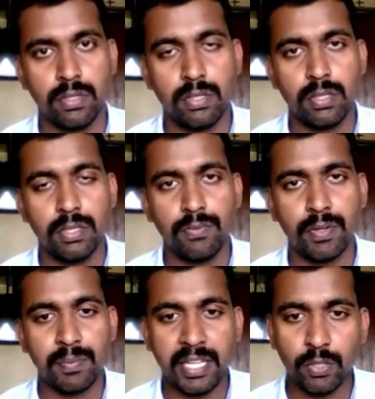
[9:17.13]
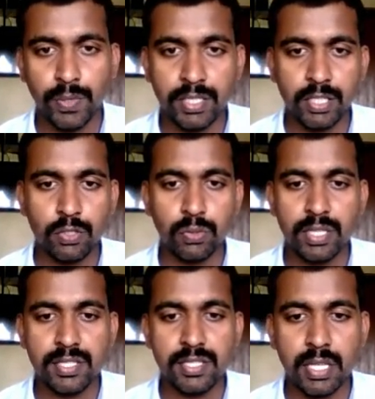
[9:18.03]
From equator to the
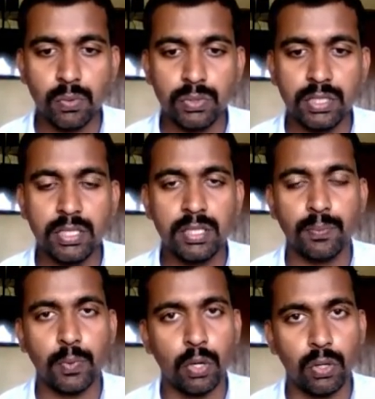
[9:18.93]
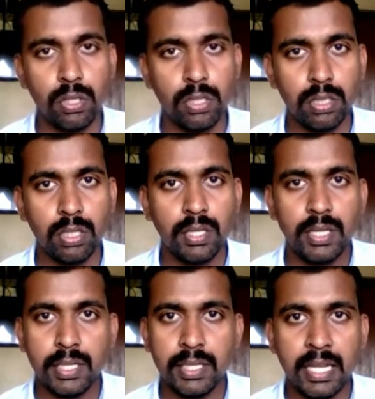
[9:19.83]
south pole,
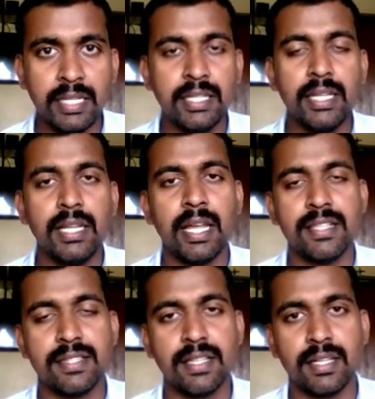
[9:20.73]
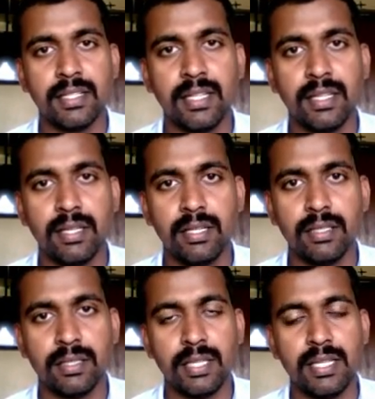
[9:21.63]
90 lines are there.
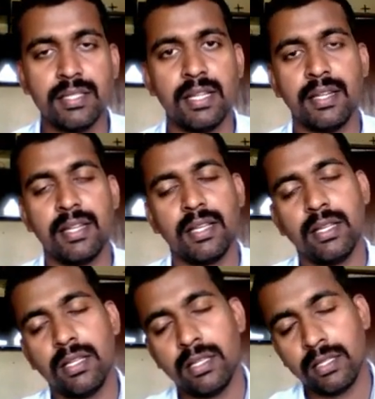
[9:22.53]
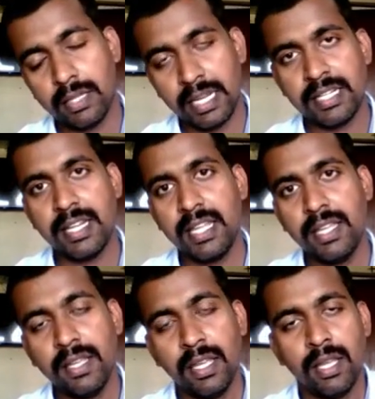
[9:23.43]
These 90
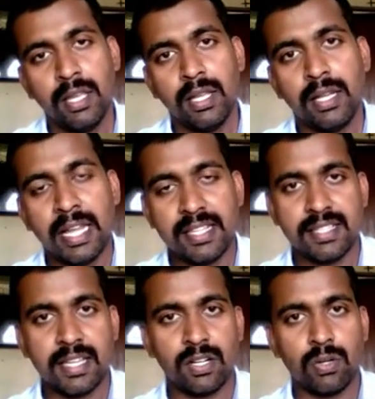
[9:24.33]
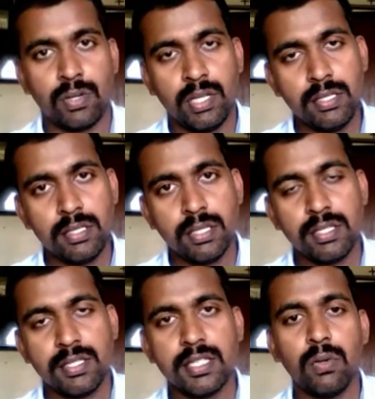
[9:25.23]
lines are known as
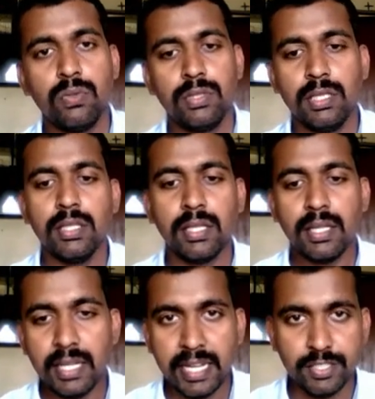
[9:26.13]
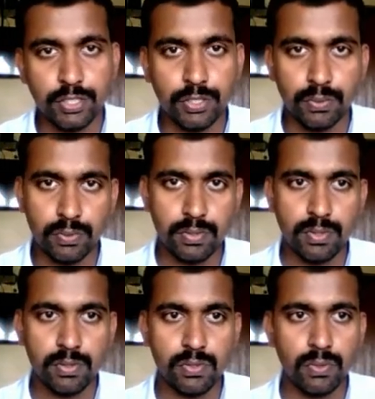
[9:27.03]
south latitudes.
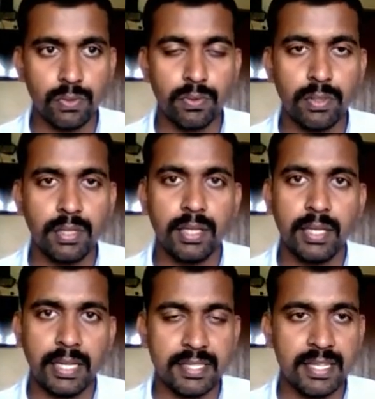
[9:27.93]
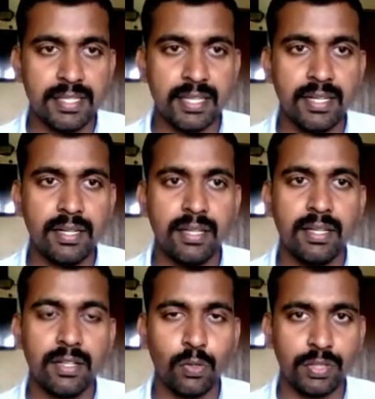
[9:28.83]
So as I said,
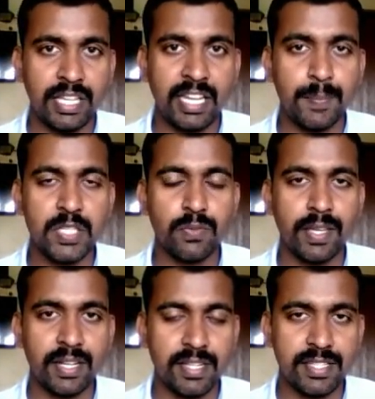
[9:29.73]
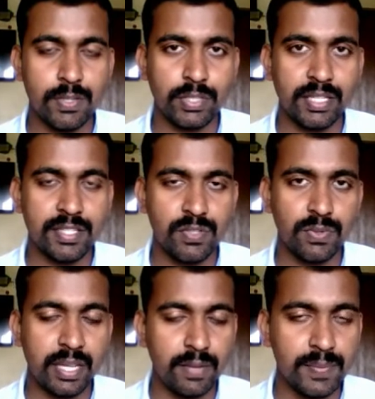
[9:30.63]
northern hemisphere and southern
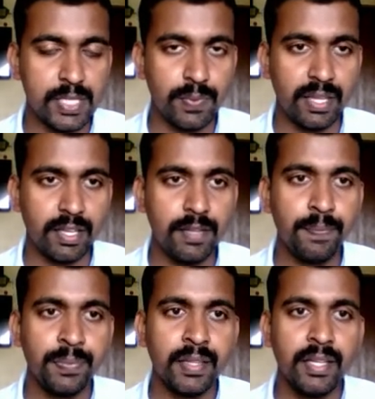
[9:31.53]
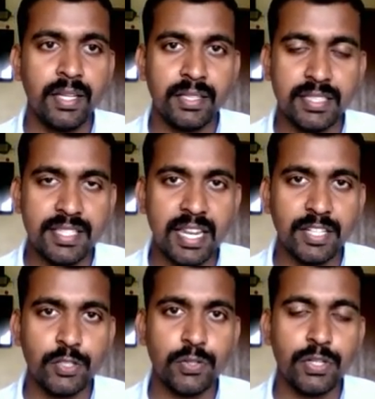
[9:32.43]
hemisphere, this
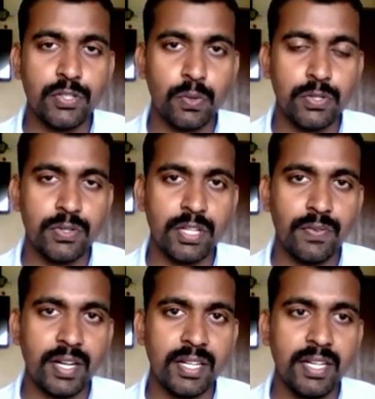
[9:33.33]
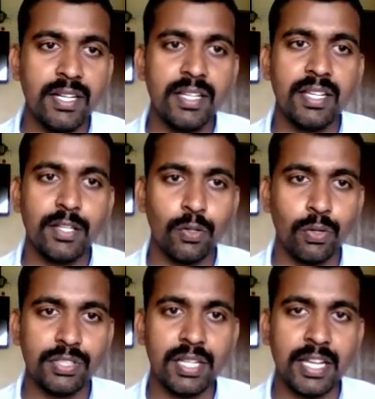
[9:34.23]
latitude is also divided north
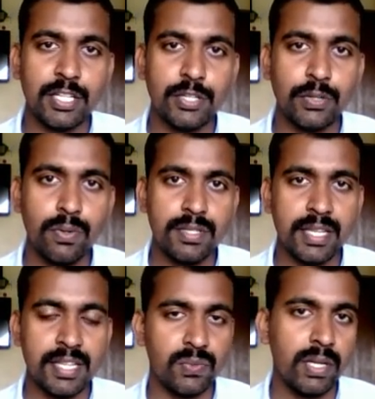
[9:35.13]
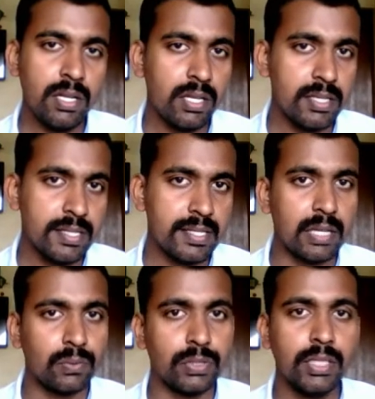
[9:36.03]
latitudes as well
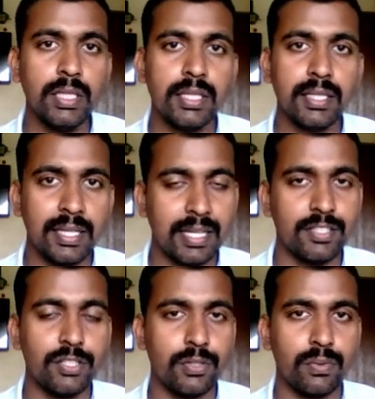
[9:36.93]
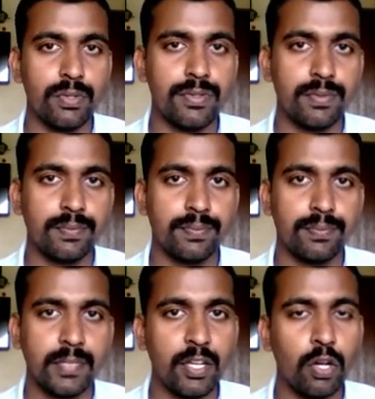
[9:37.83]
south latitudes. I
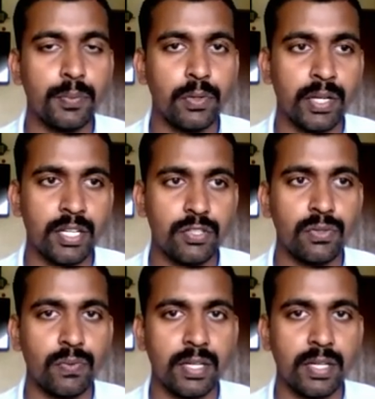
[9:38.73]
hope you understood what